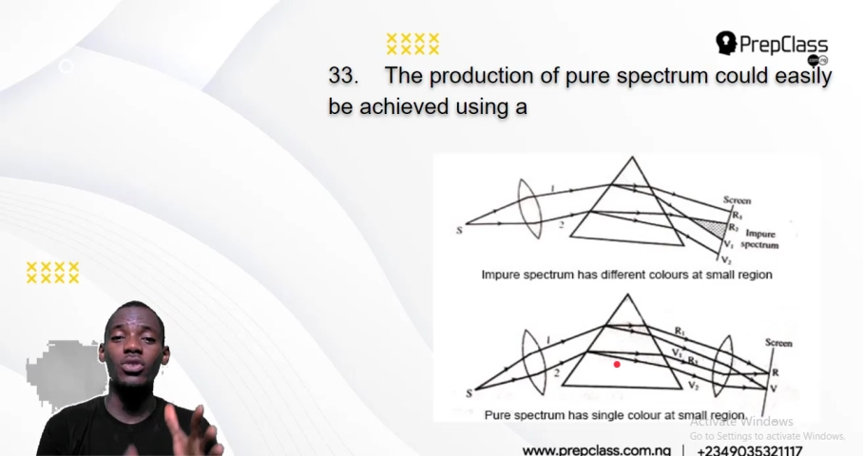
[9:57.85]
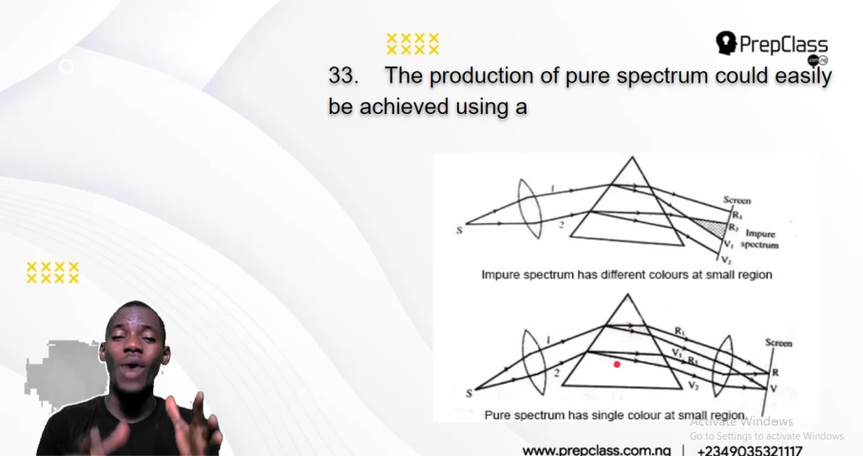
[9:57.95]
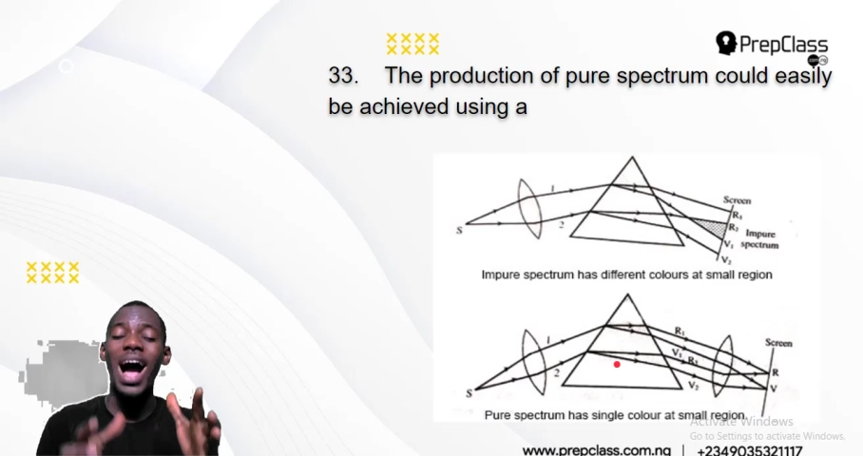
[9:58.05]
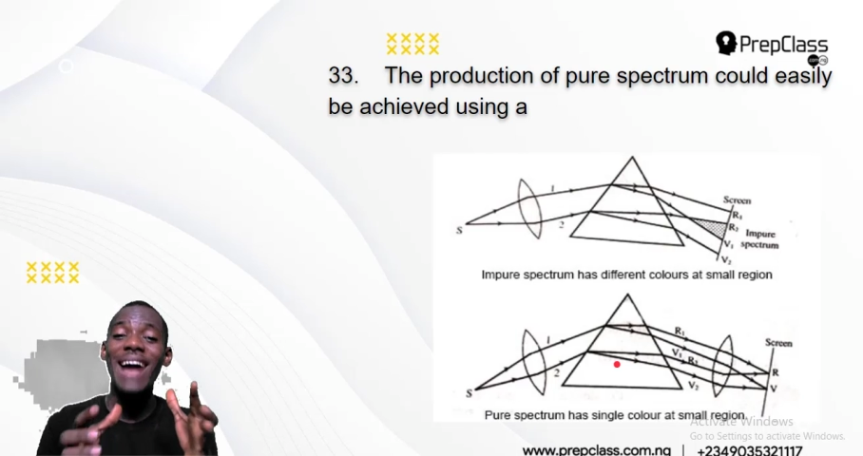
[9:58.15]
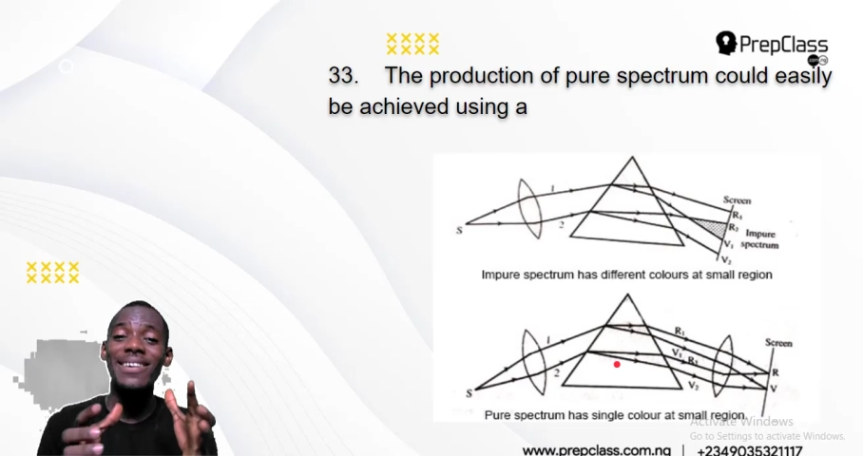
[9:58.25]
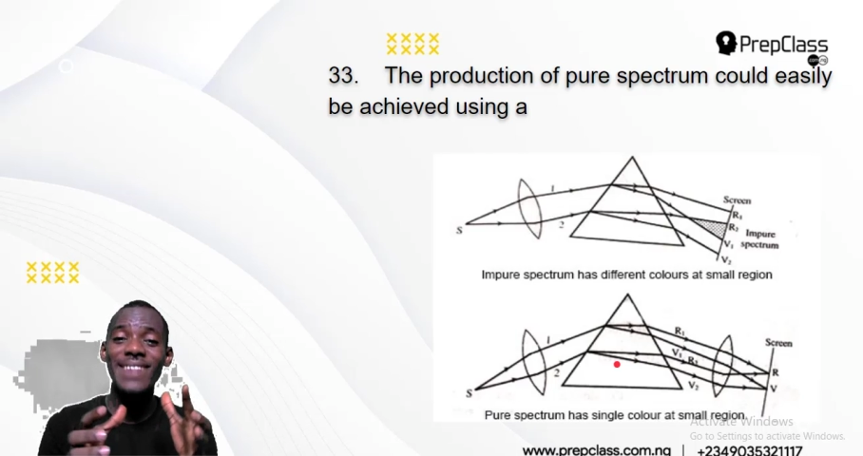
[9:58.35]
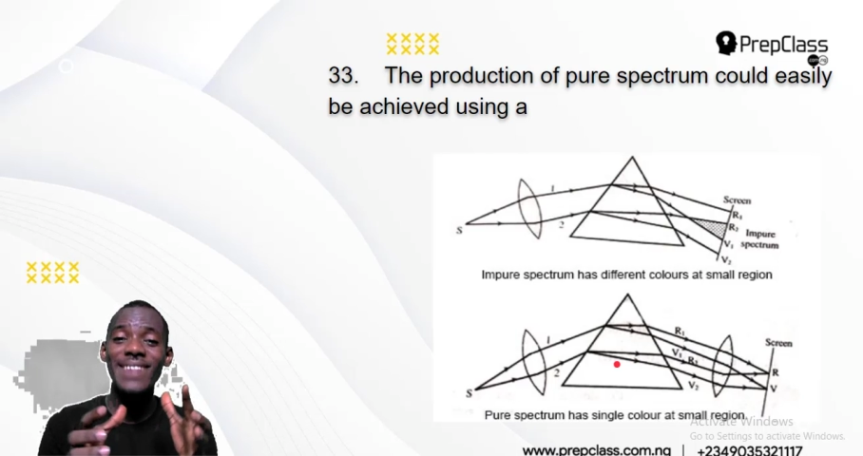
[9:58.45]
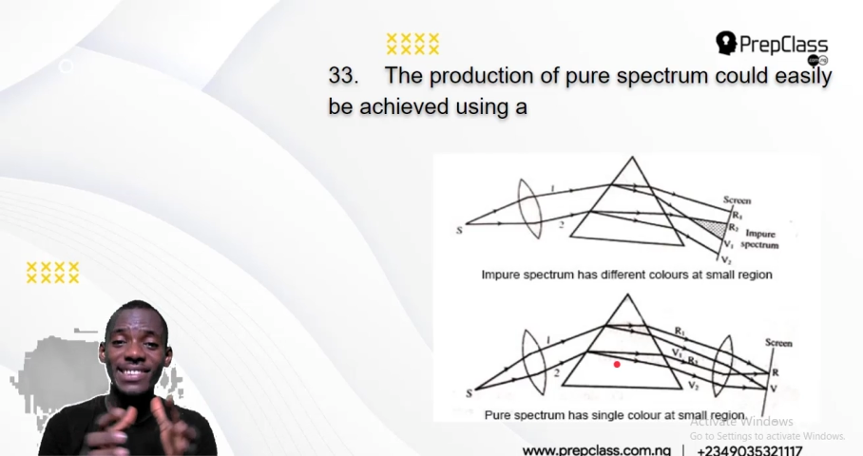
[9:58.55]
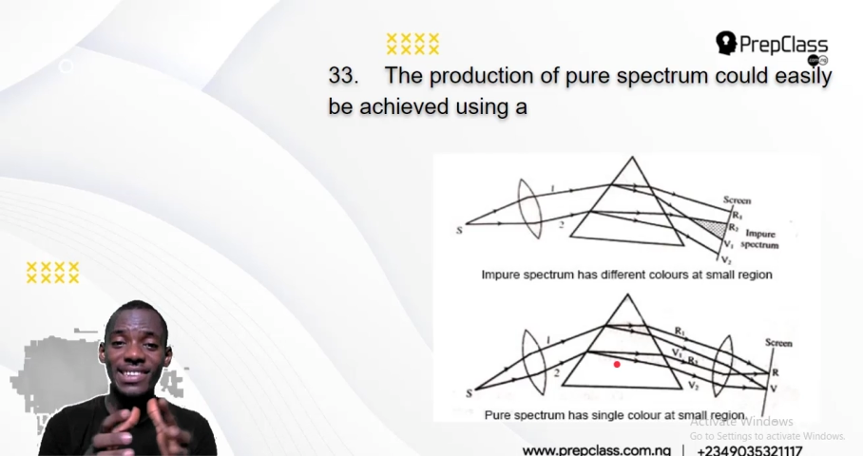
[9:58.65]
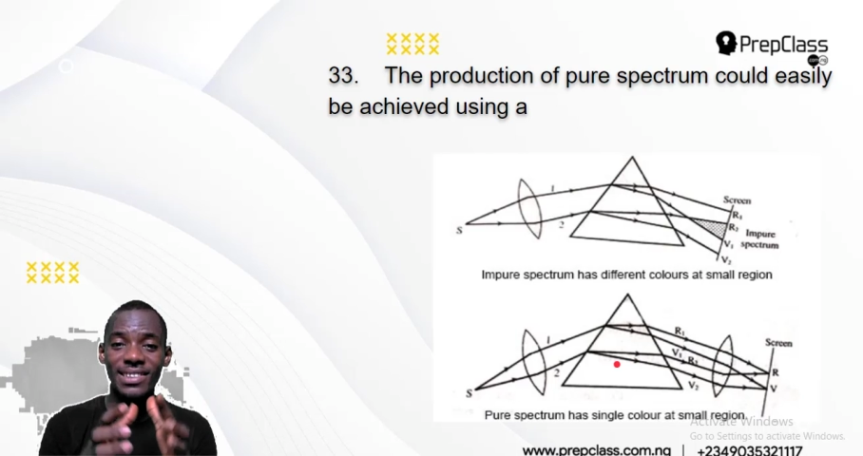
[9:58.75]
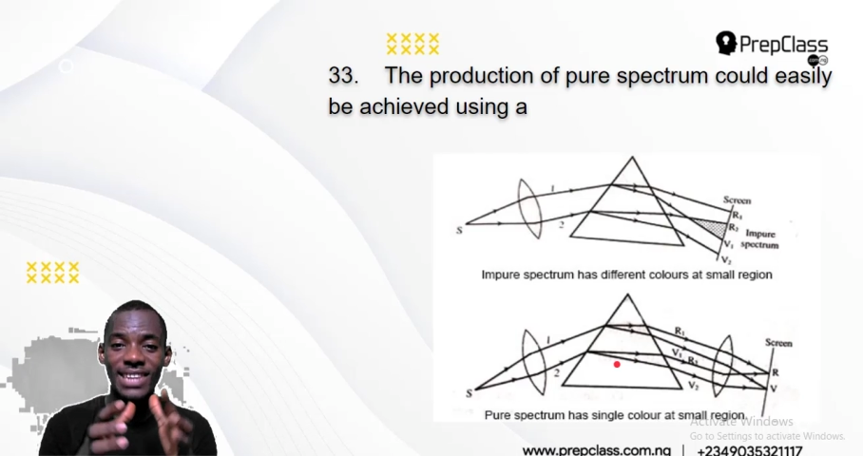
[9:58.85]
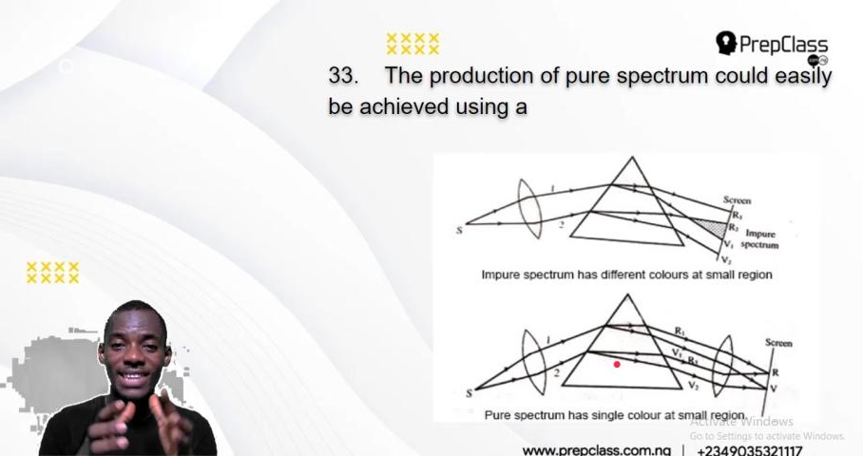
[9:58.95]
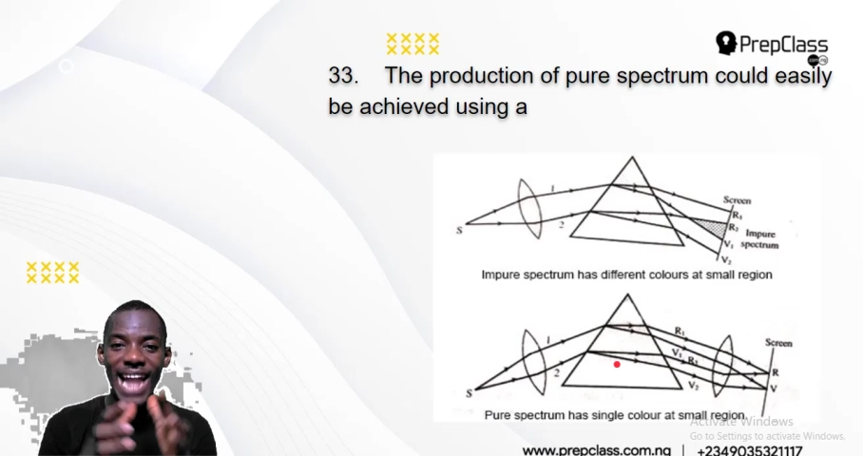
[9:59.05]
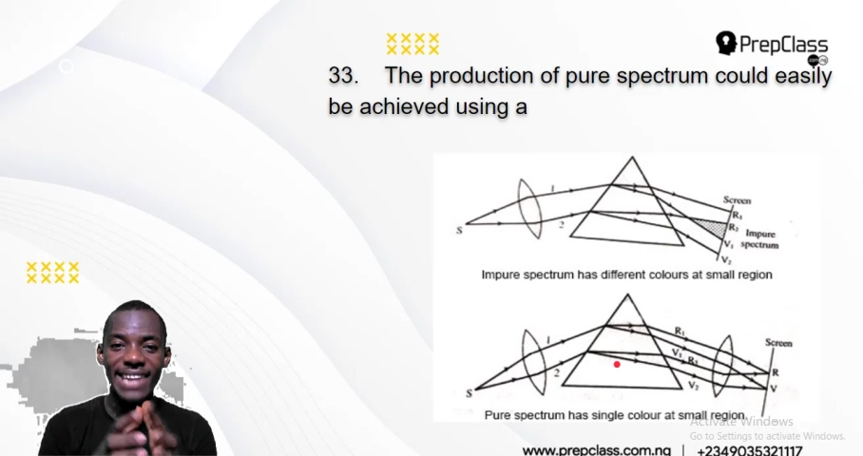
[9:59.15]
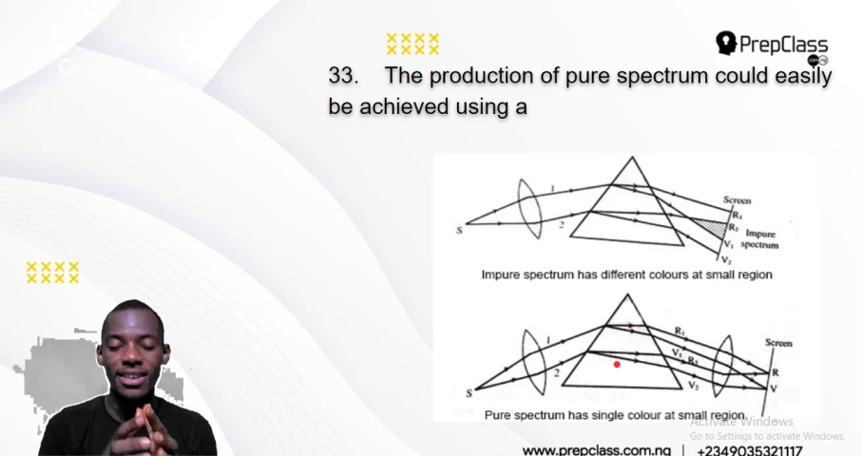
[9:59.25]
to arrest the
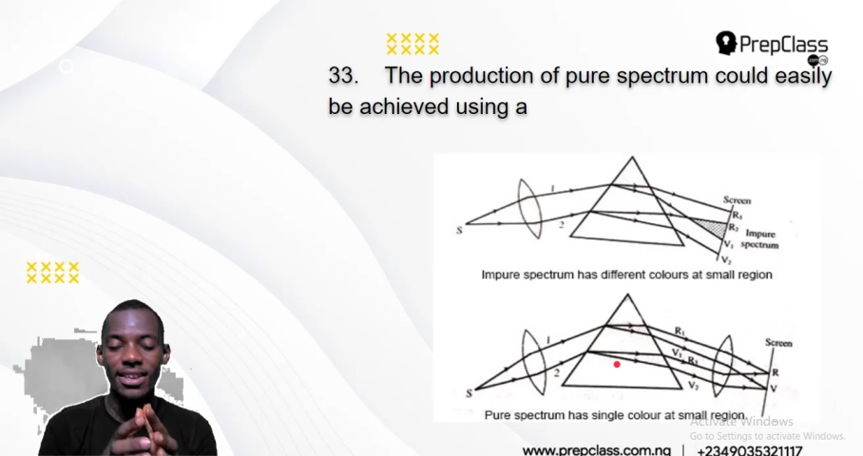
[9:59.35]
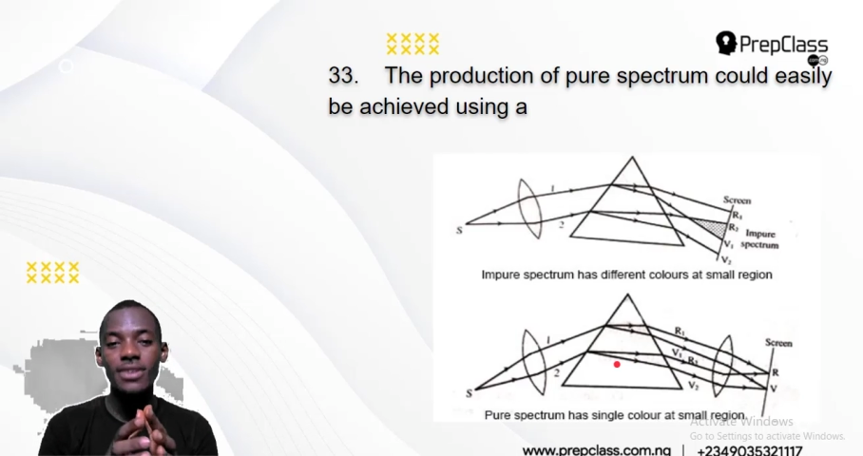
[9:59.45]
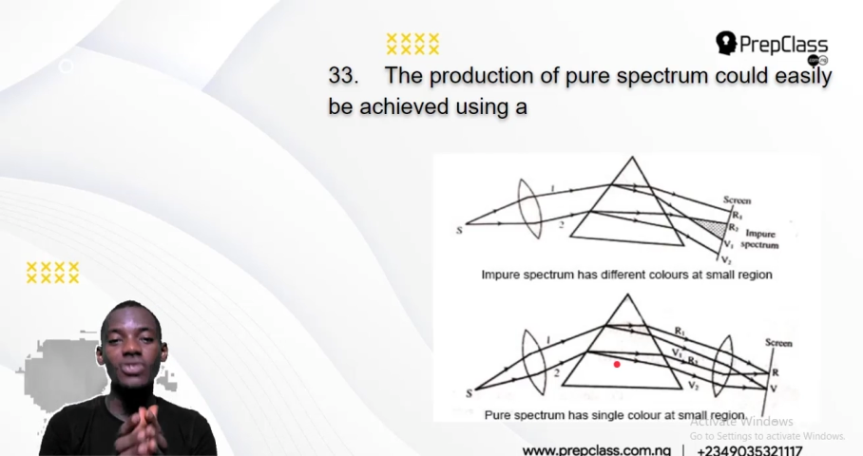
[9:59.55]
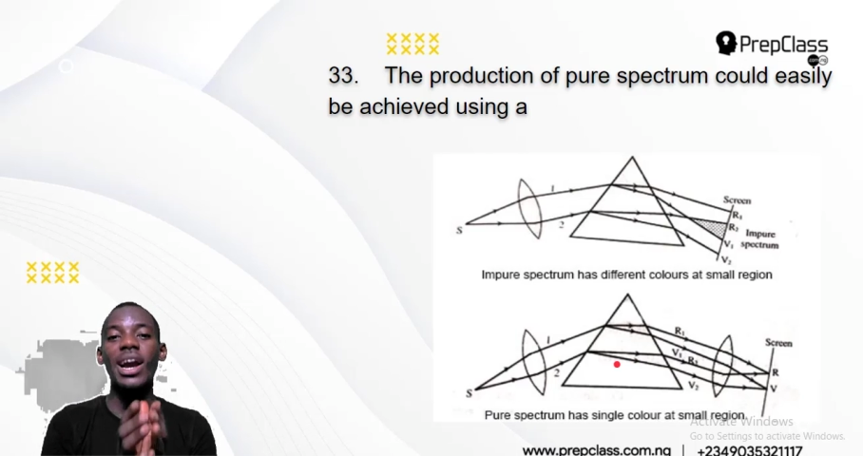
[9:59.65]
light so